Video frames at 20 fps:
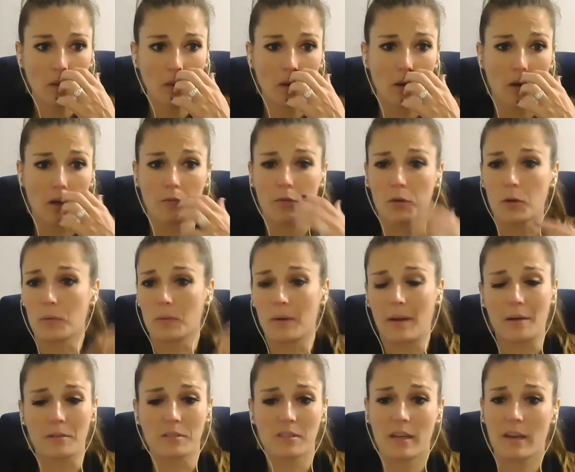If you're
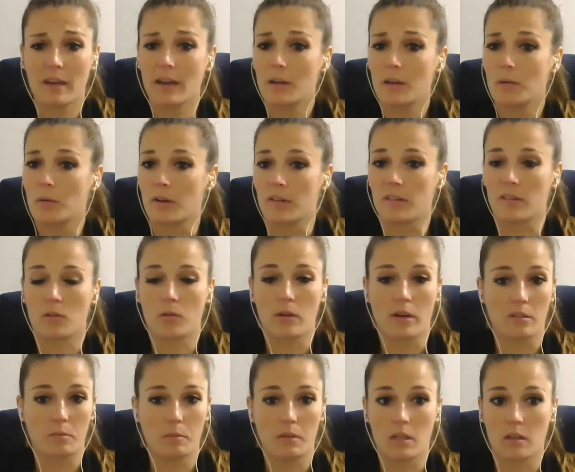outside, what does the
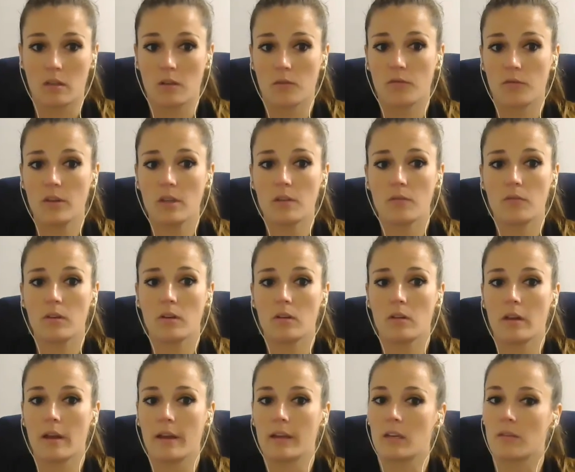grass beneath your feet
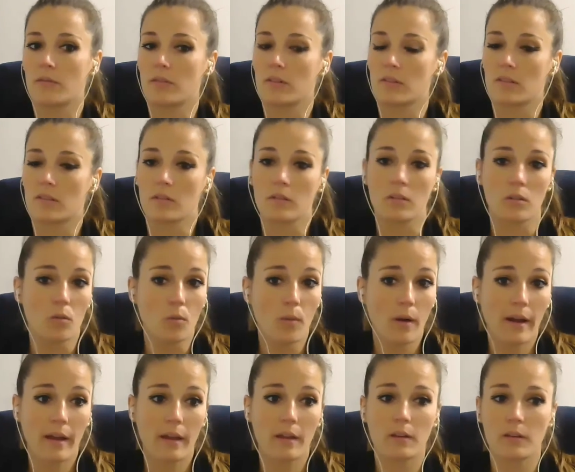feel like? If it's a little
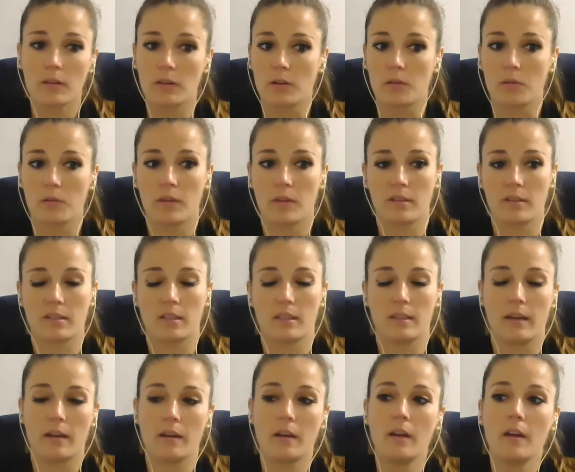wet, things like
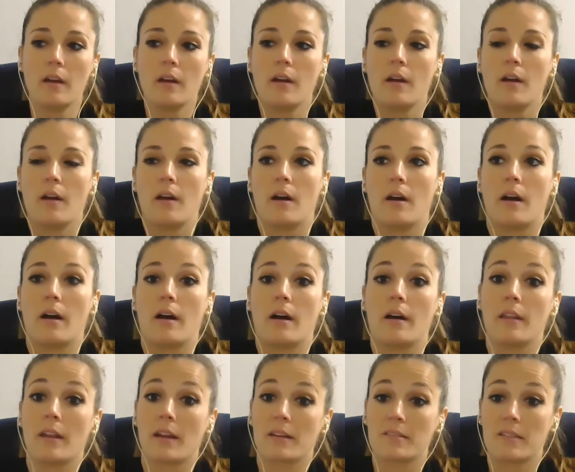that.
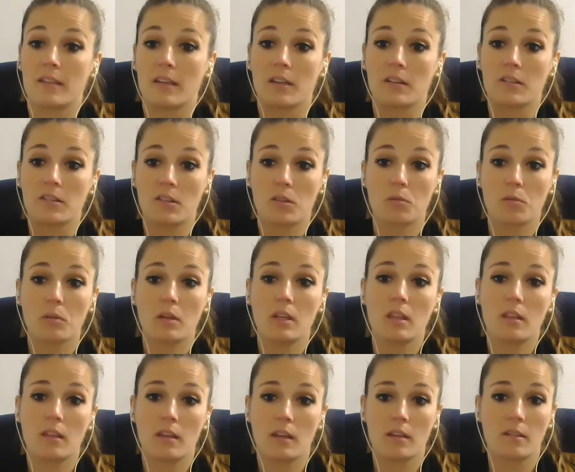The next thing is 3
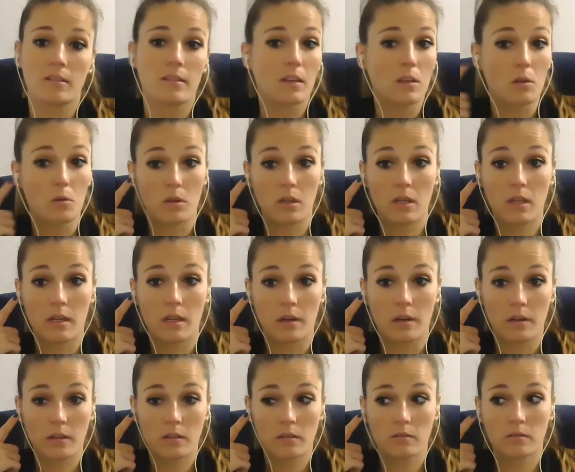things that you can
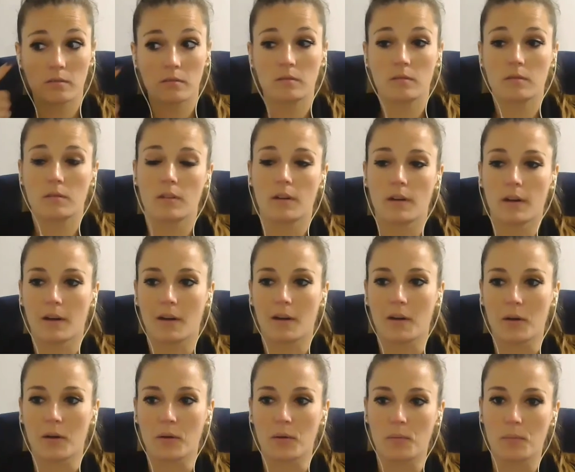hear.
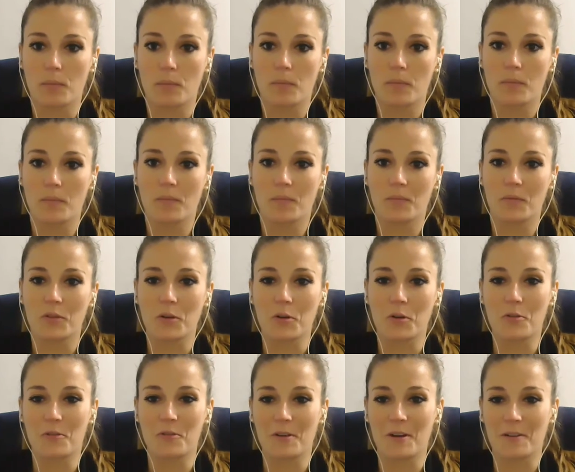So
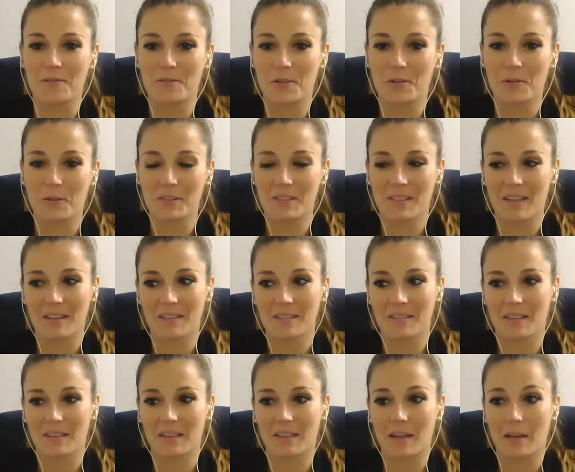if you have your noise
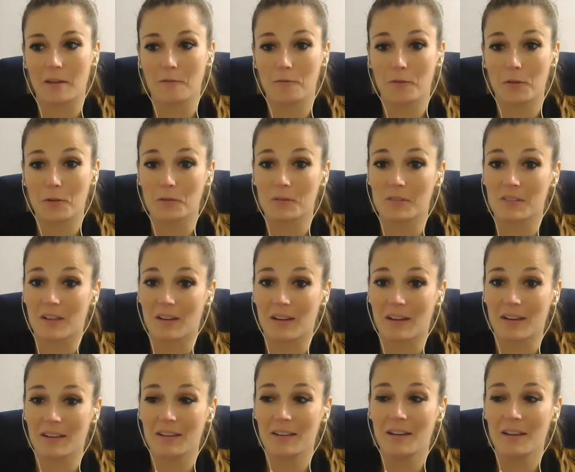canceling headphones
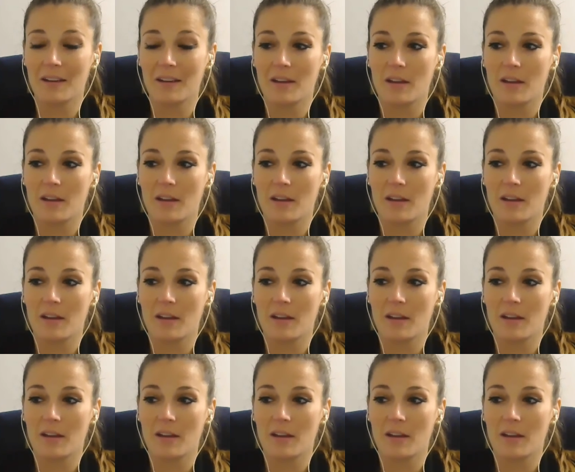on,